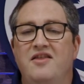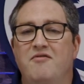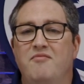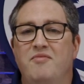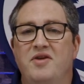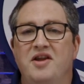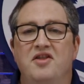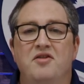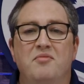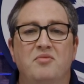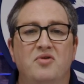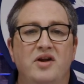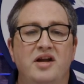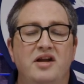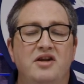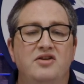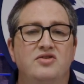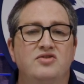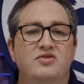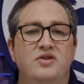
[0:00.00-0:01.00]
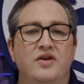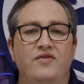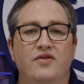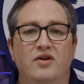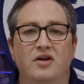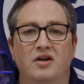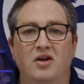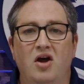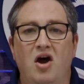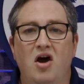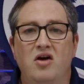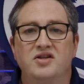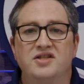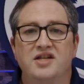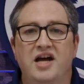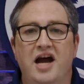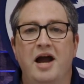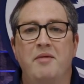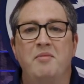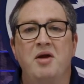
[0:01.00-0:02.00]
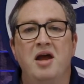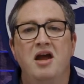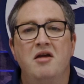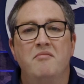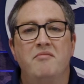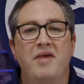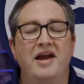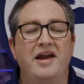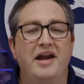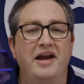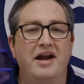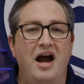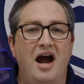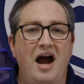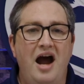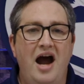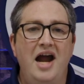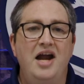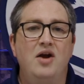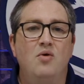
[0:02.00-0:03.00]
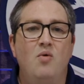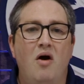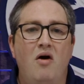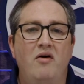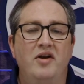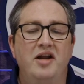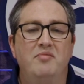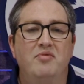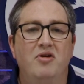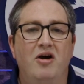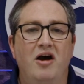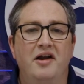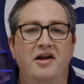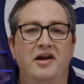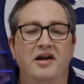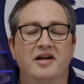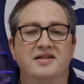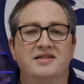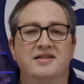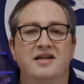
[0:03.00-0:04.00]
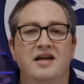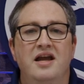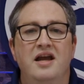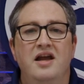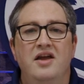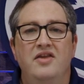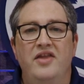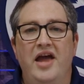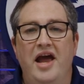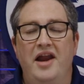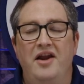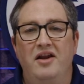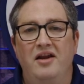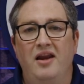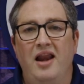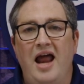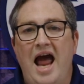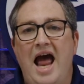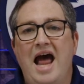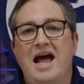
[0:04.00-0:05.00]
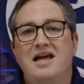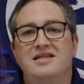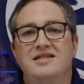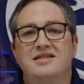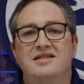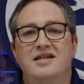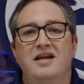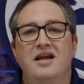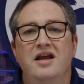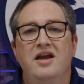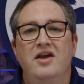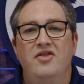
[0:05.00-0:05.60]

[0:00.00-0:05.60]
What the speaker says: They've been in the marine industry for a long time, making high quality products that last,